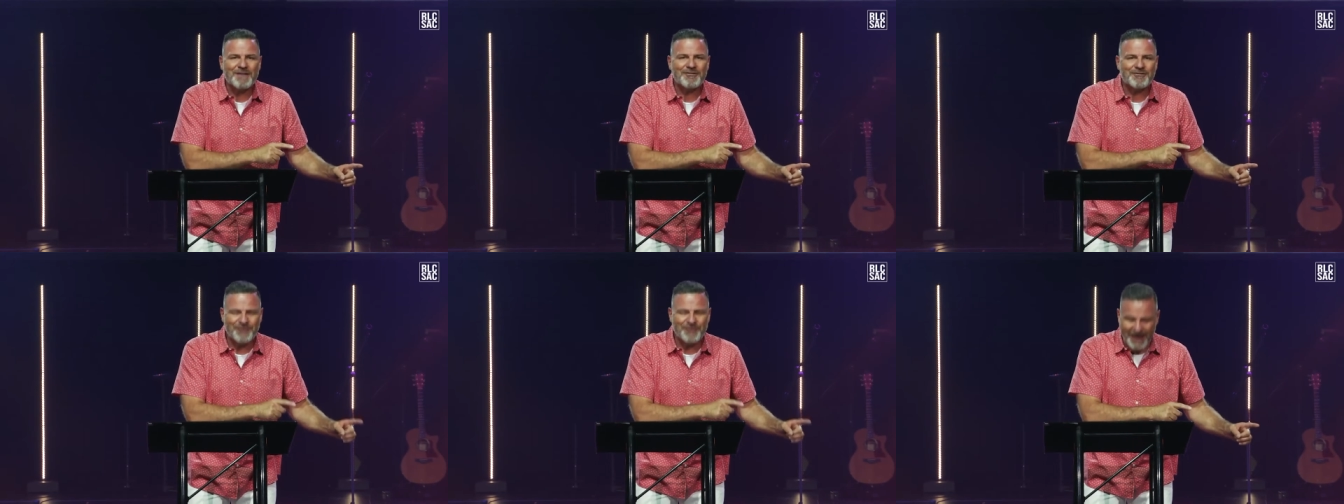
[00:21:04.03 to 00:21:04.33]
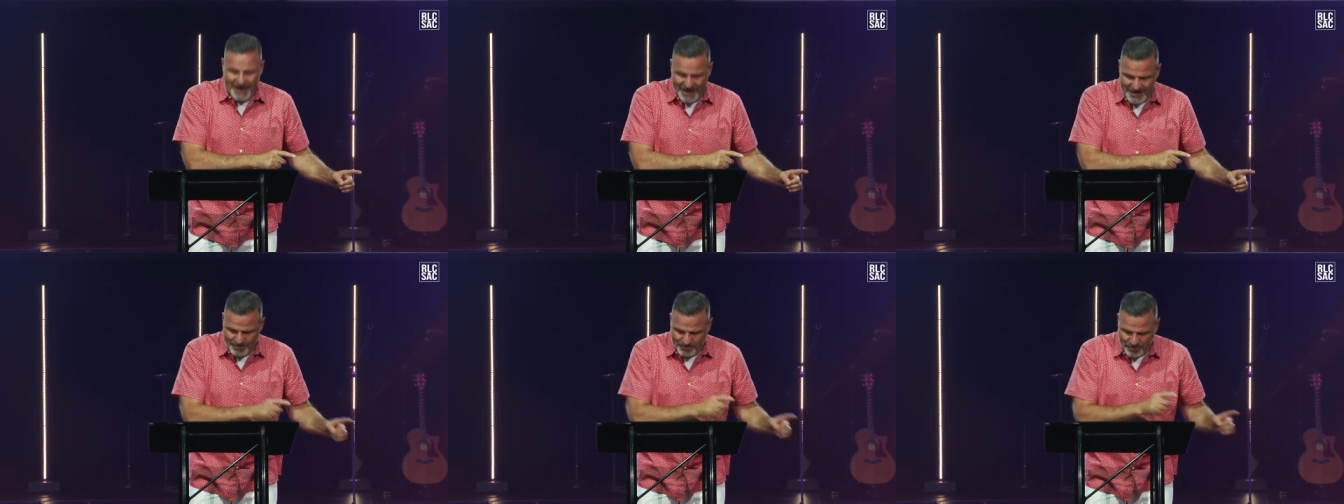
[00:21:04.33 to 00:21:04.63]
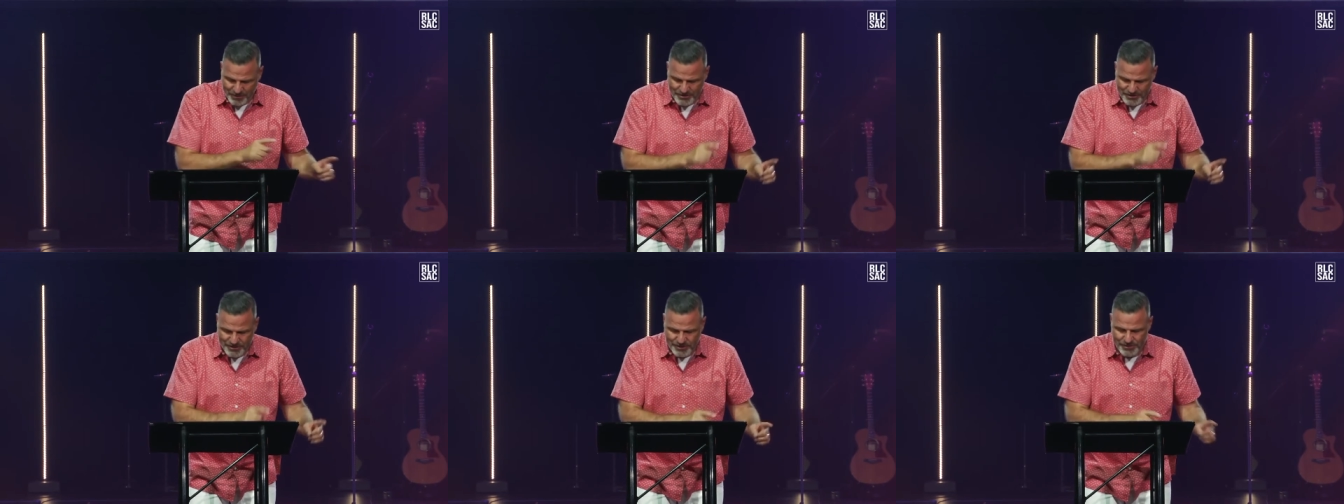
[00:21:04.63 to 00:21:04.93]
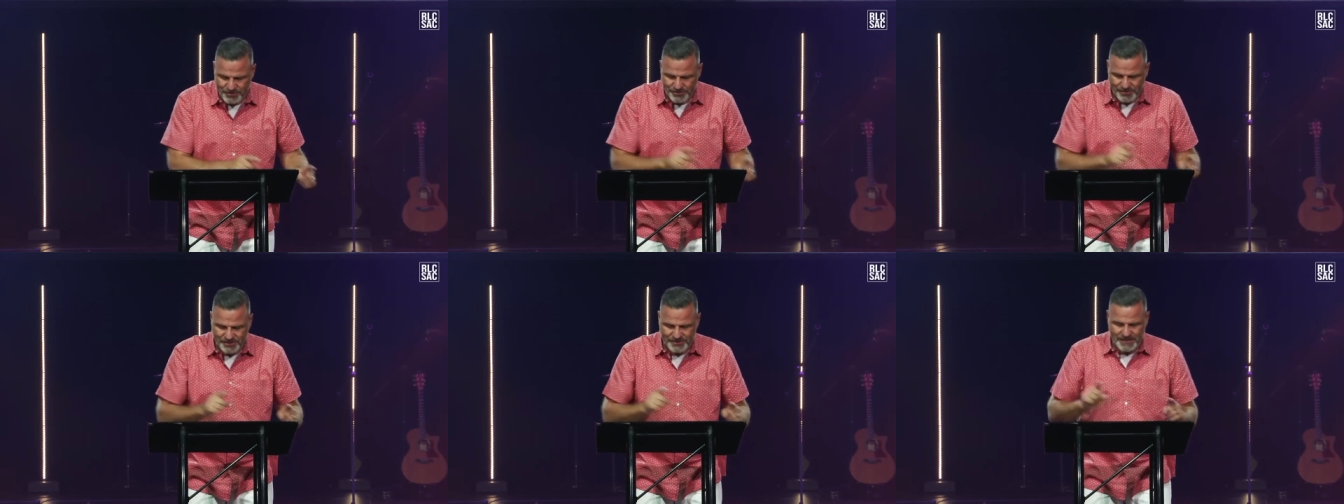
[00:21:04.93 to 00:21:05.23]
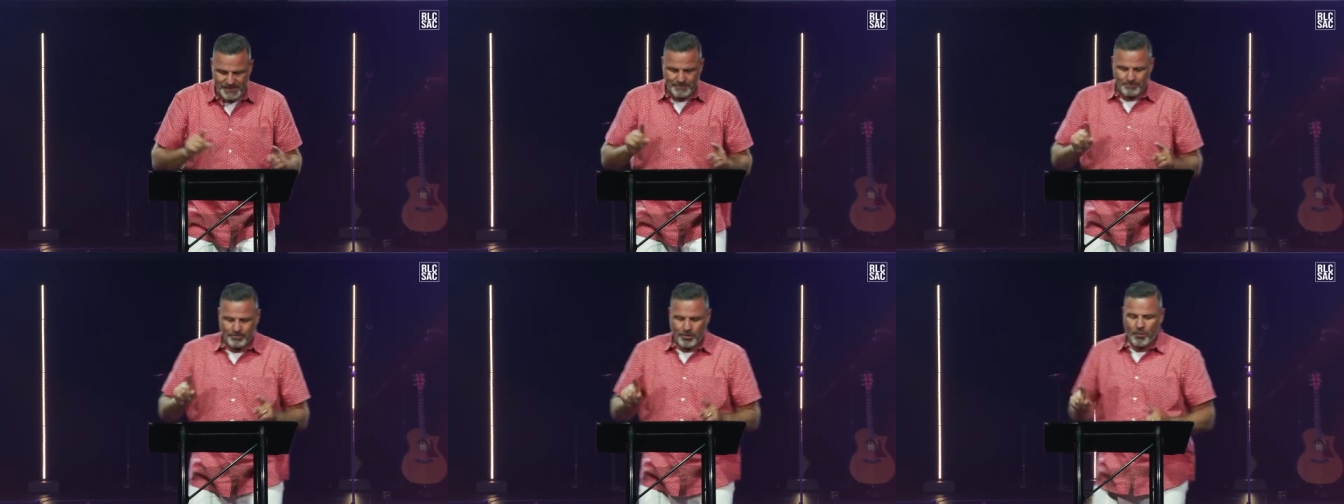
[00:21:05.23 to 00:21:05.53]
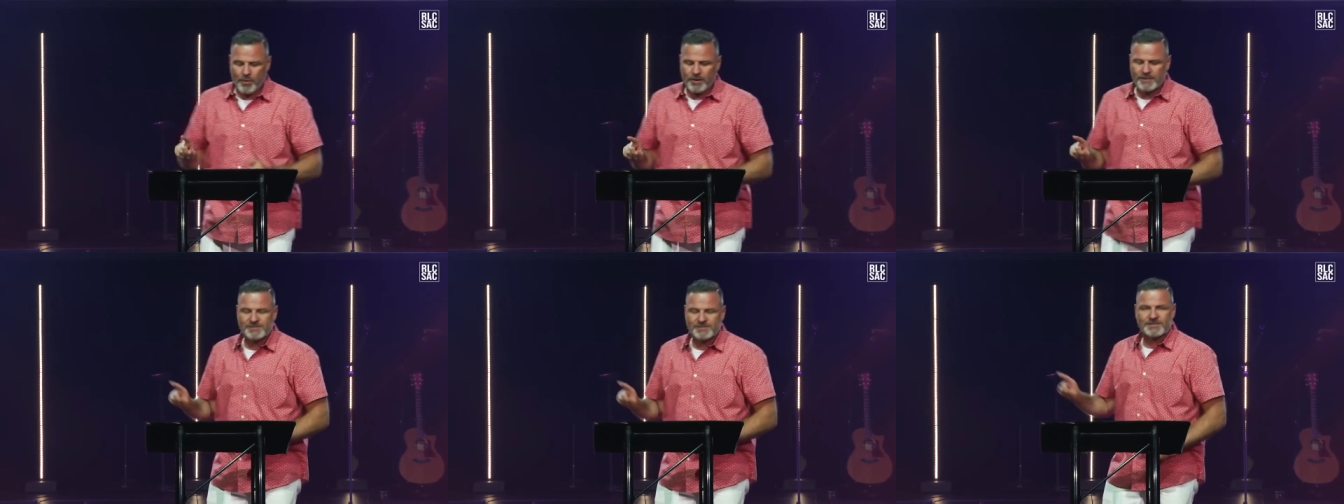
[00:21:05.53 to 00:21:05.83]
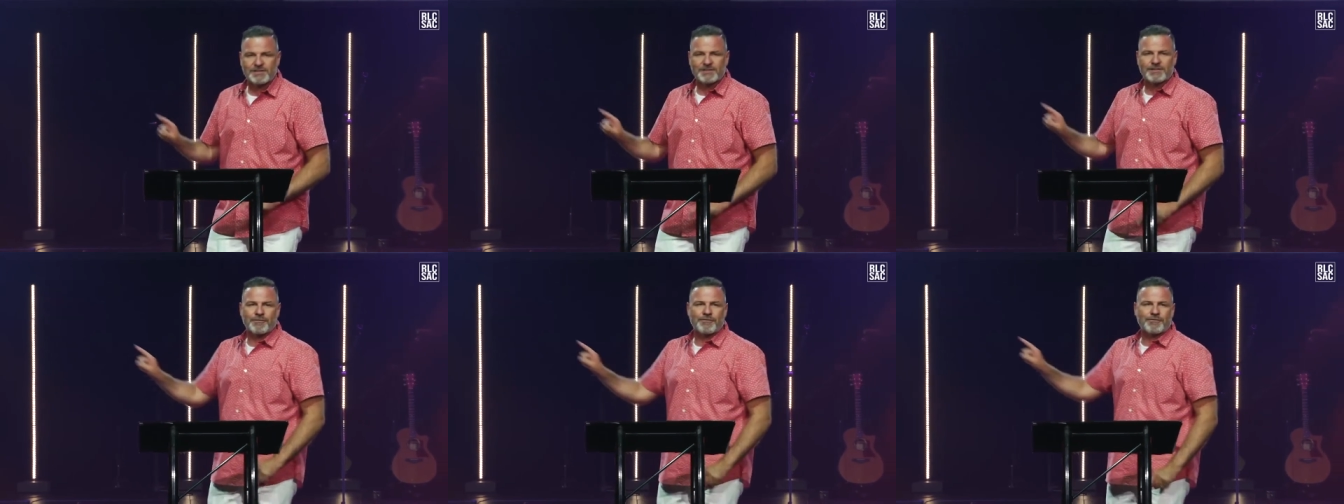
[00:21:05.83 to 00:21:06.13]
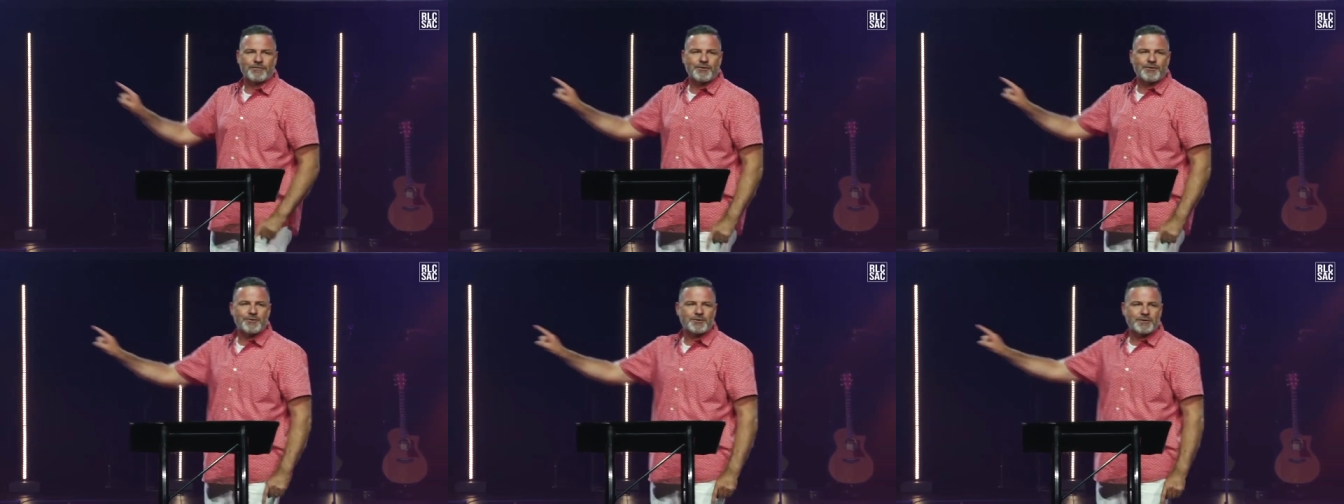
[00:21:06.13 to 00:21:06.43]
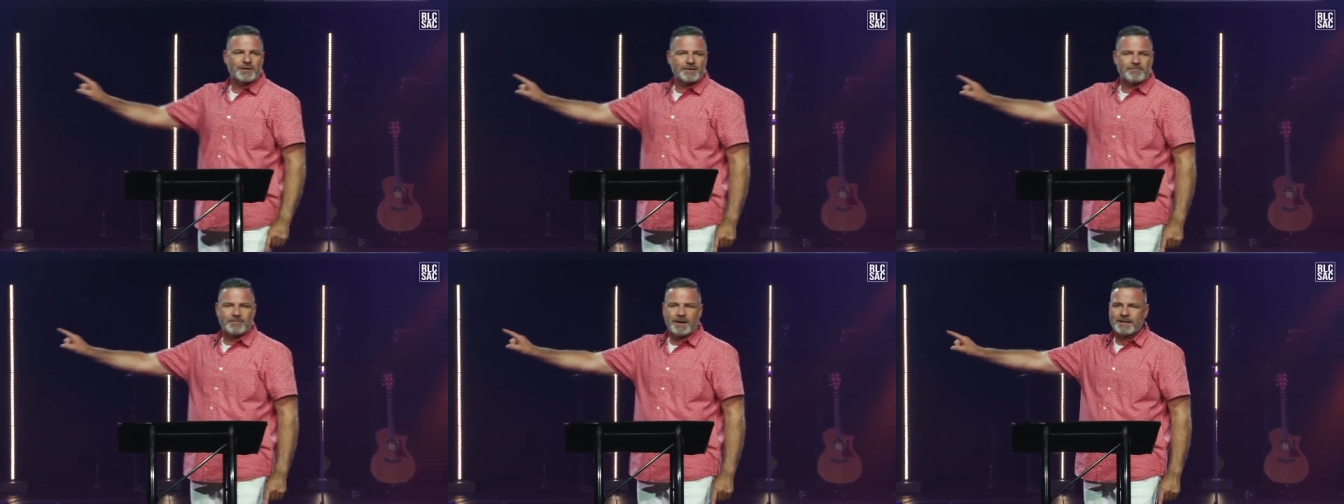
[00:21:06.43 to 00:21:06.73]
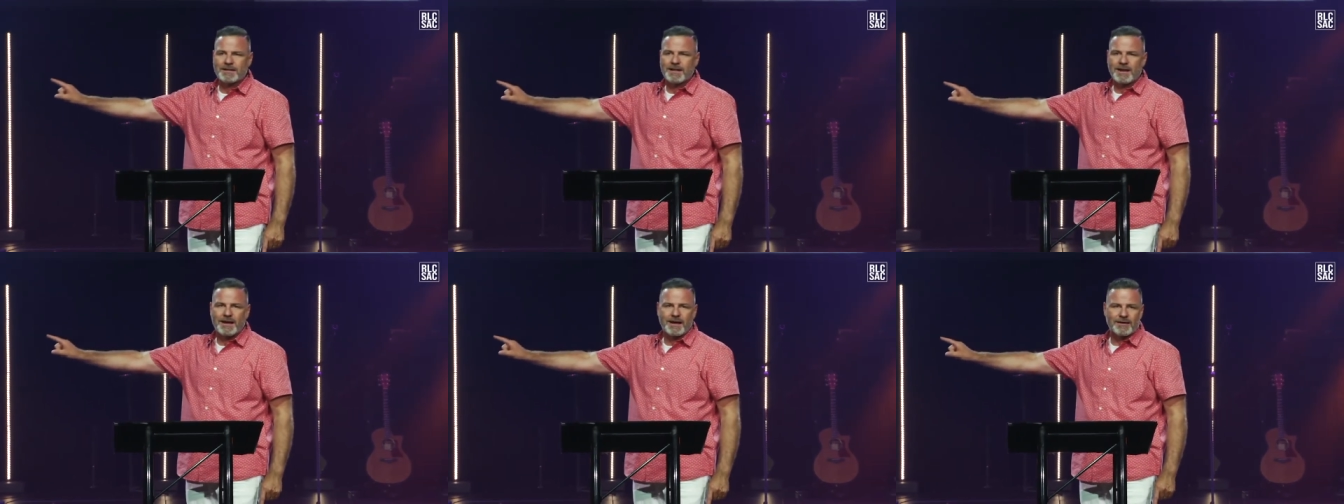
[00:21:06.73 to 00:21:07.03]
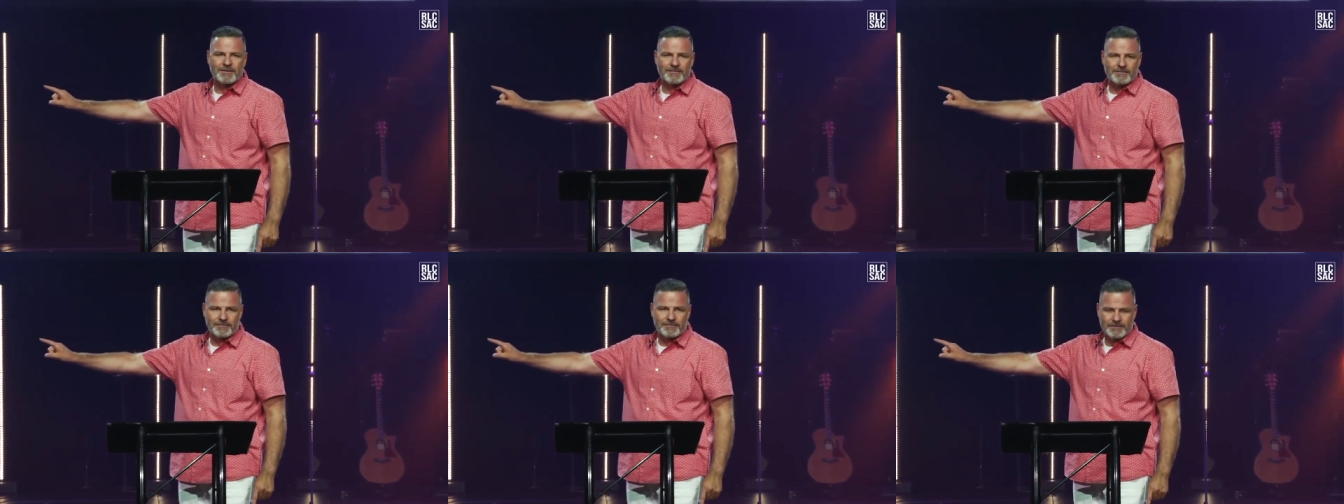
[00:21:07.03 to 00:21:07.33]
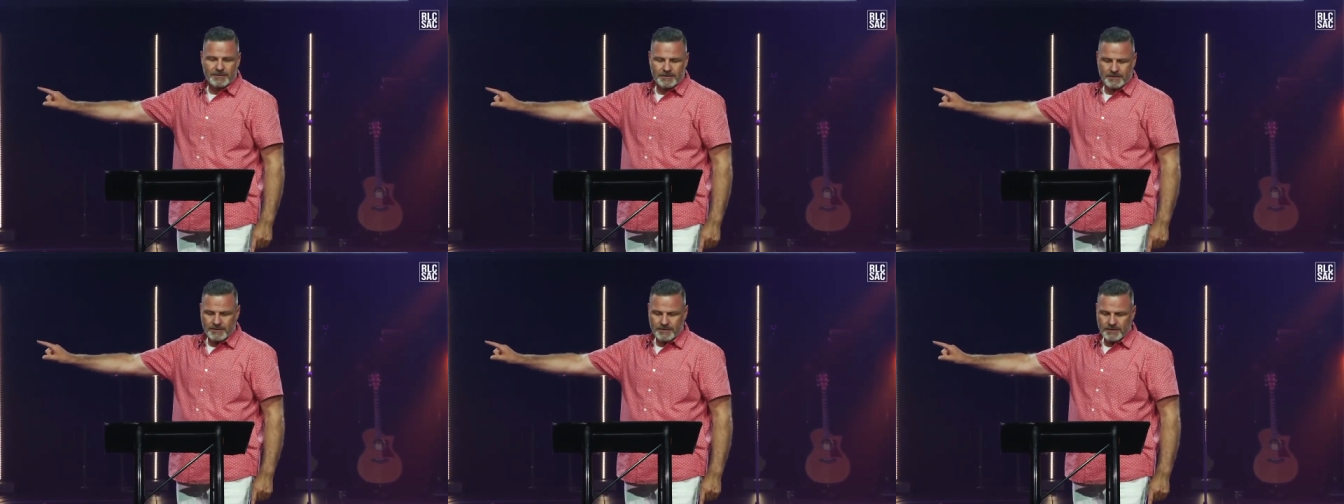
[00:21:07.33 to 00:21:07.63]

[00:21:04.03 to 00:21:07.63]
my faith produces and points to the fruit in my life.